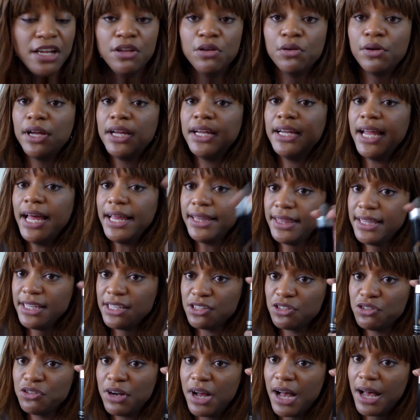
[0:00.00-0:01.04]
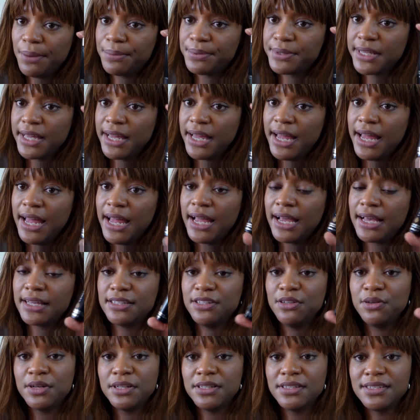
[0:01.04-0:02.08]
you can get these drops
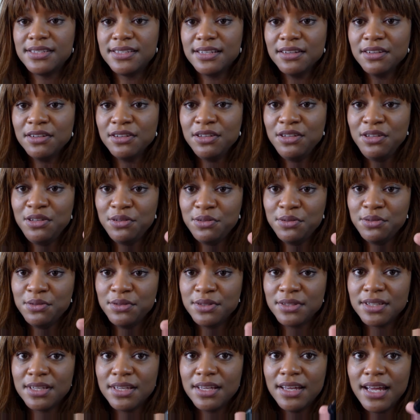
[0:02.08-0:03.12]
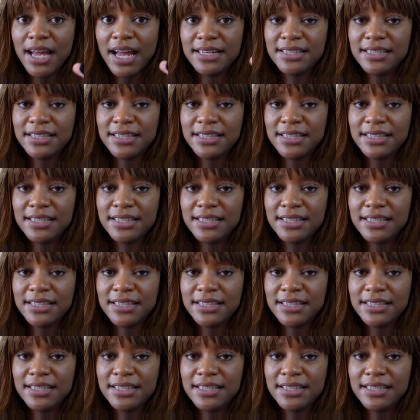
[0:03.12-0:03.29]
because you can still use